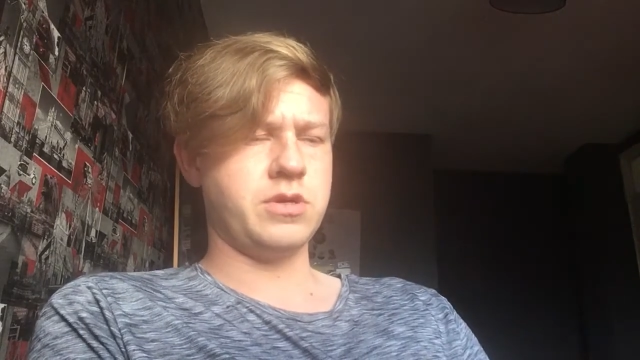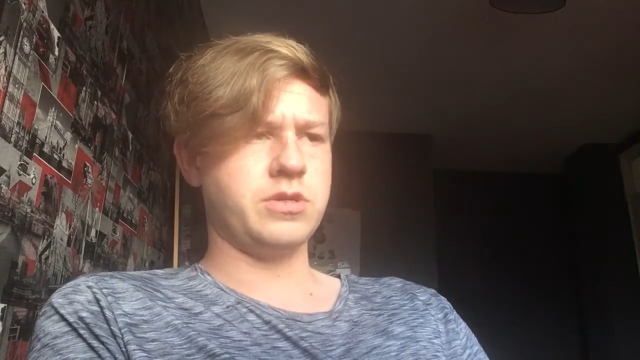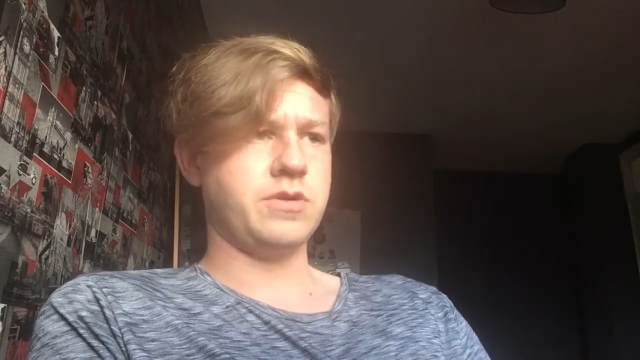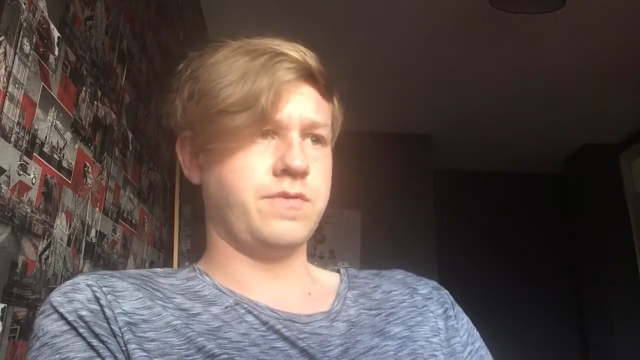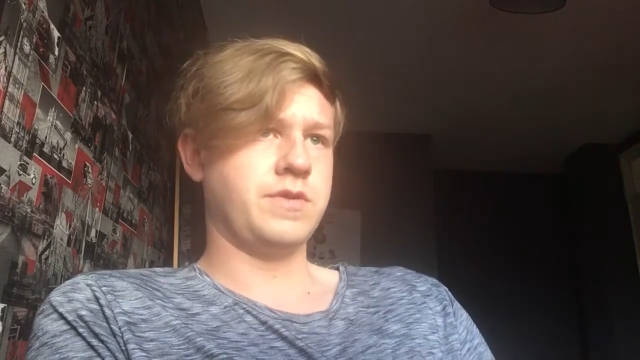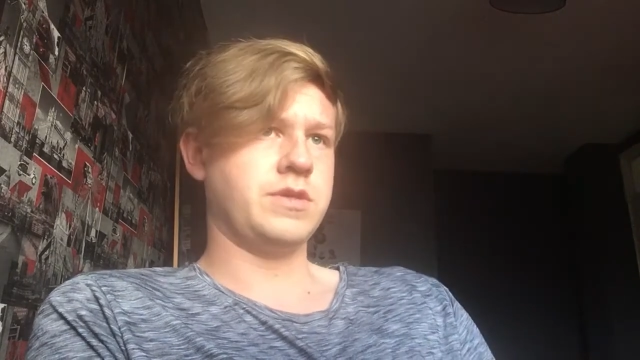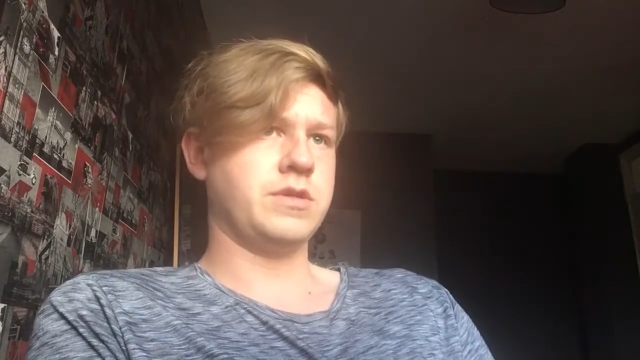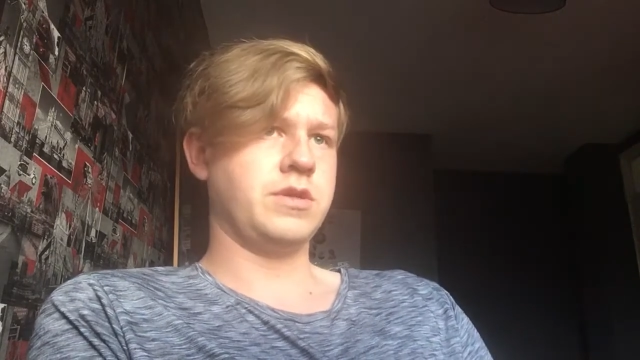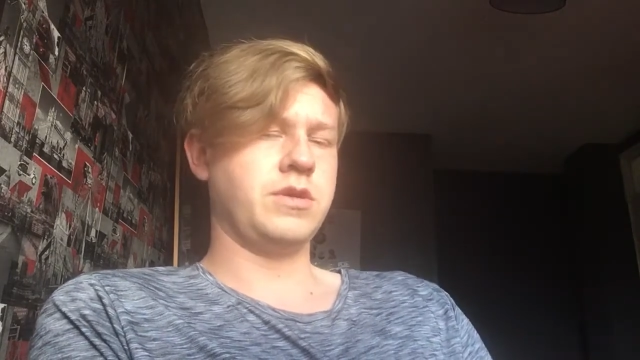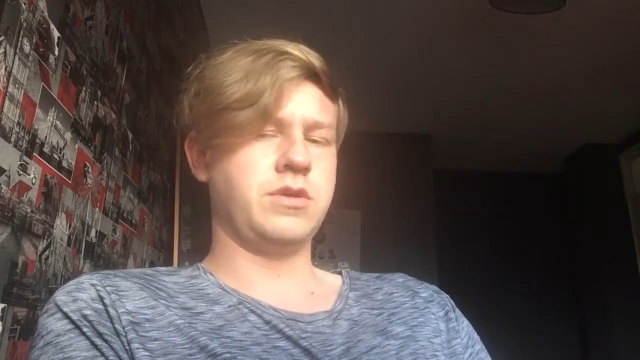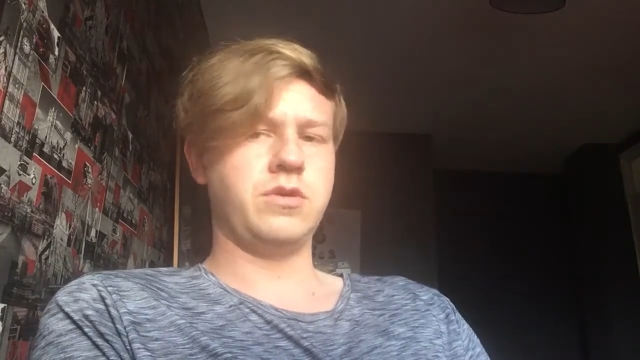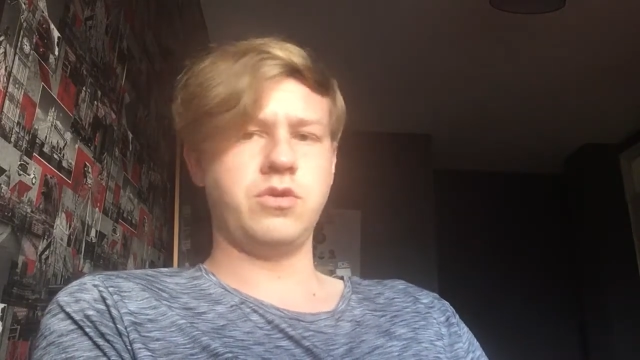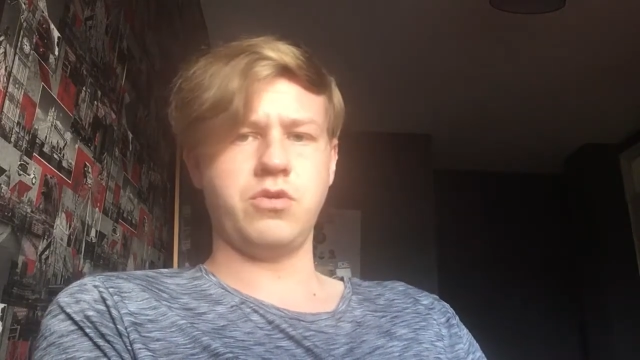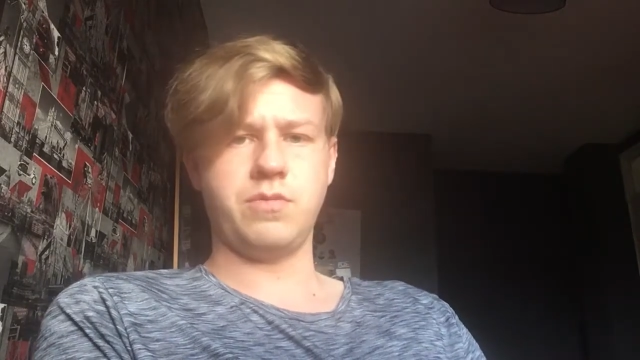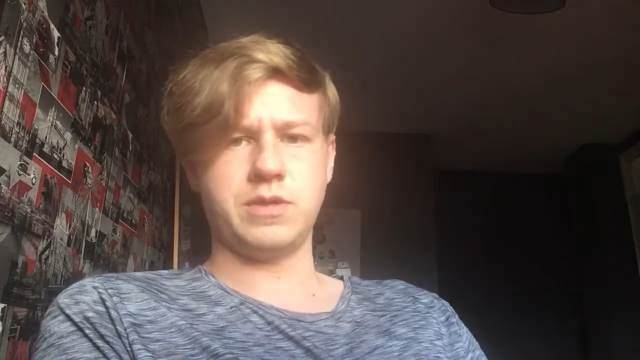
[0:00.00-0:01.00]
because
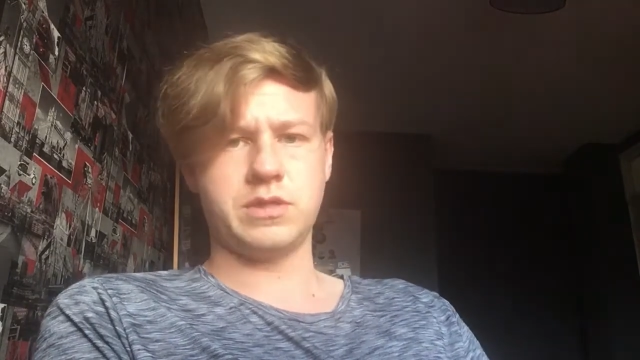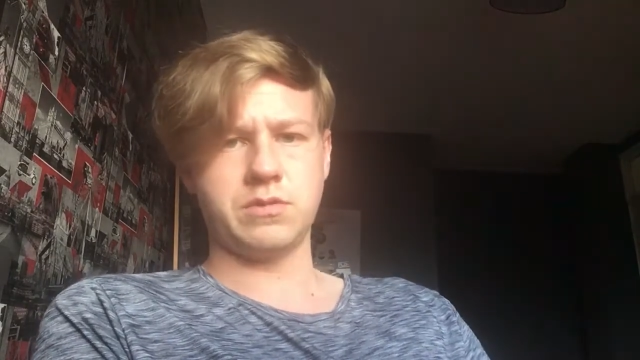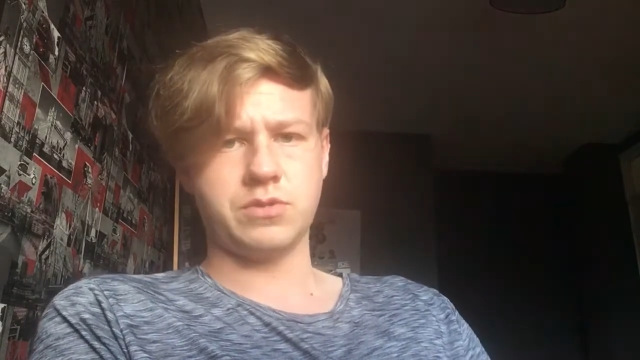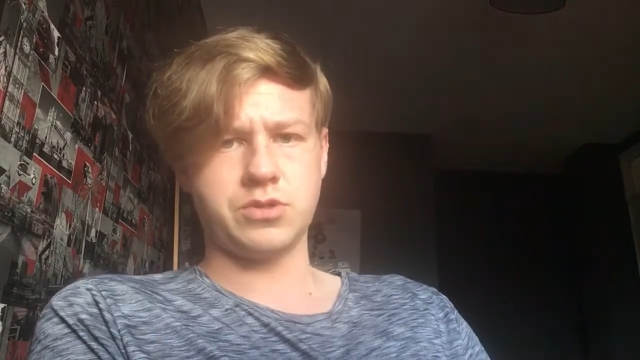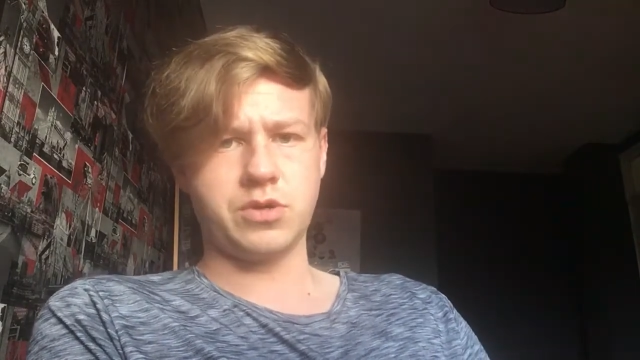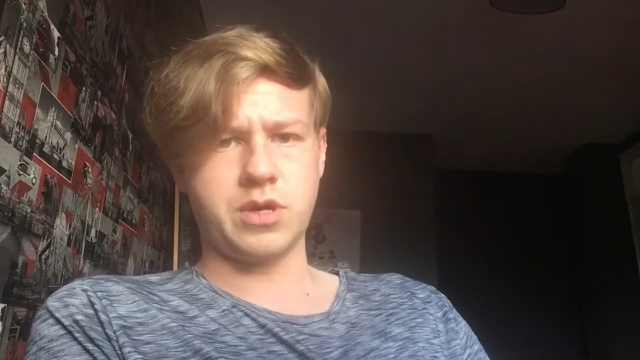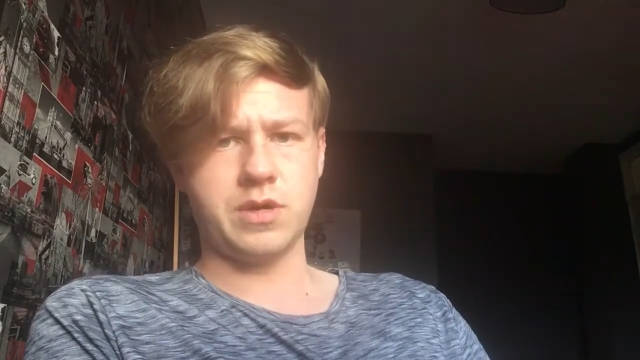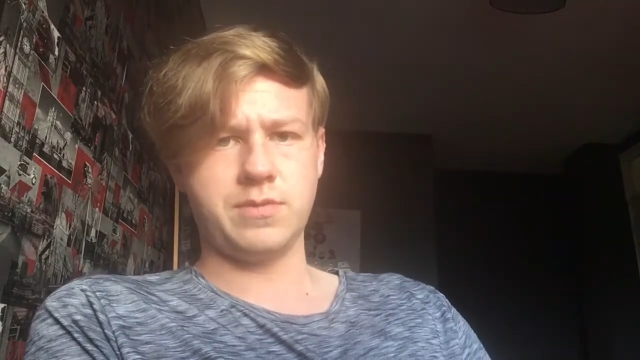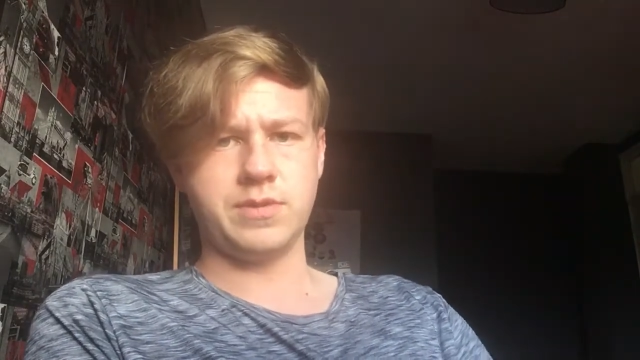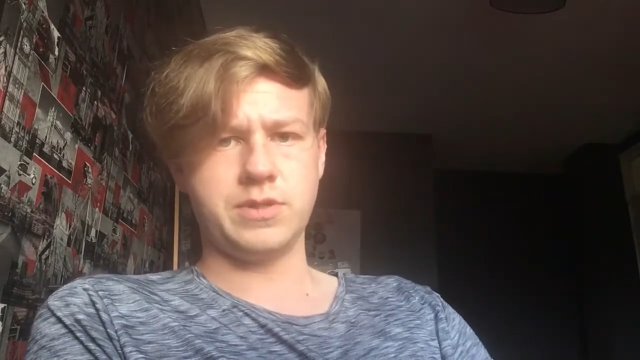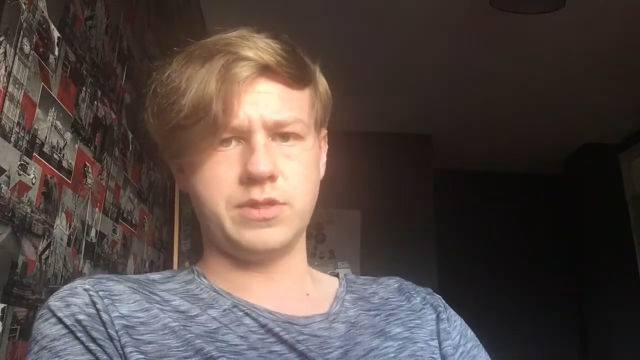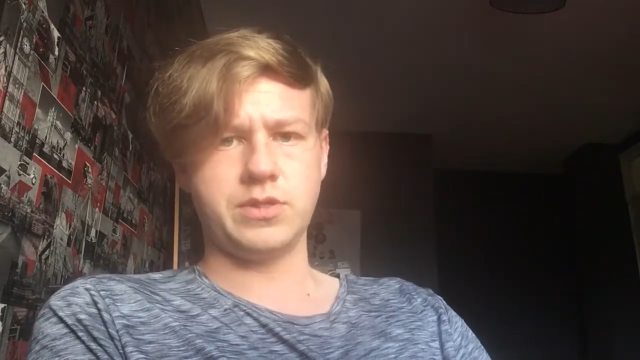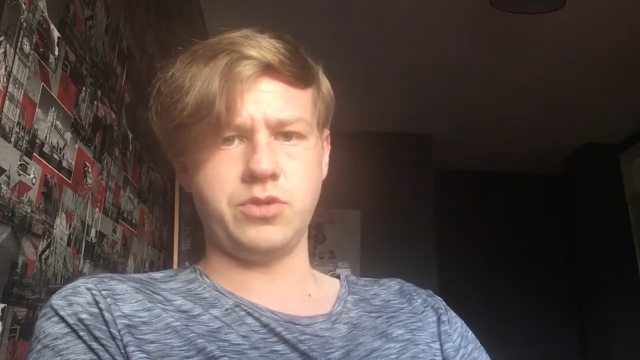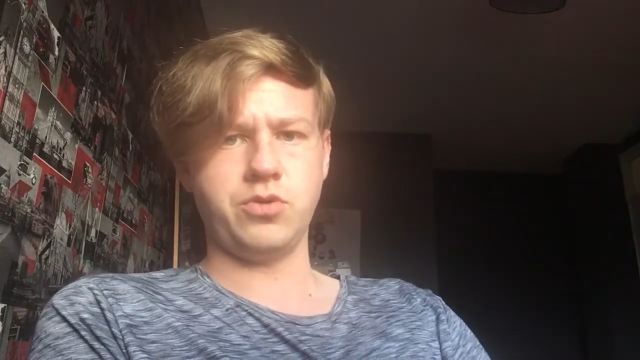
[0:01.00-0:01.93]
obviously you're my subscribers.